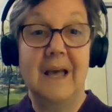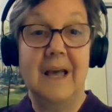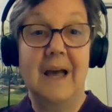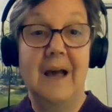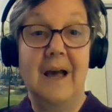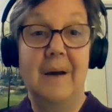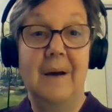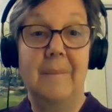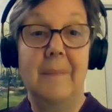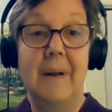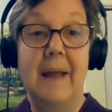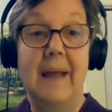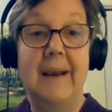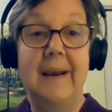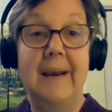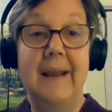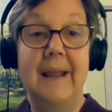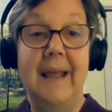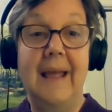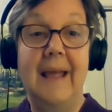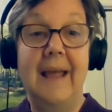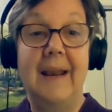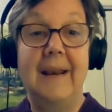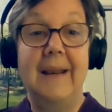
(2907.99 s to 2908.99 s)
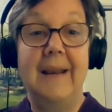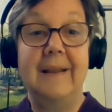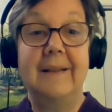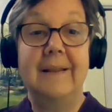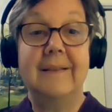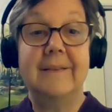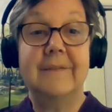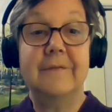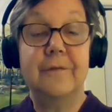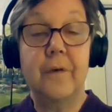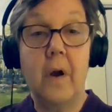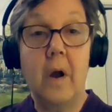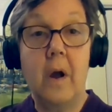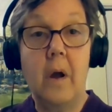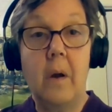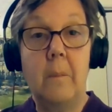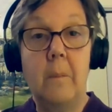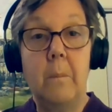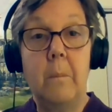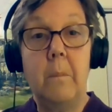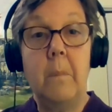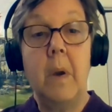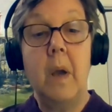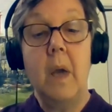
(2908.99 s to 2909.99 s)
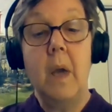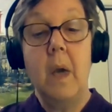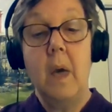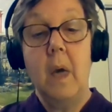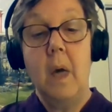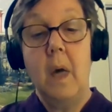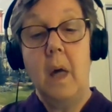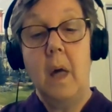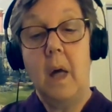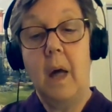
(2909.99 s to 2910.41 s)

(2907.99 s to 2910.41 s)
And it's from,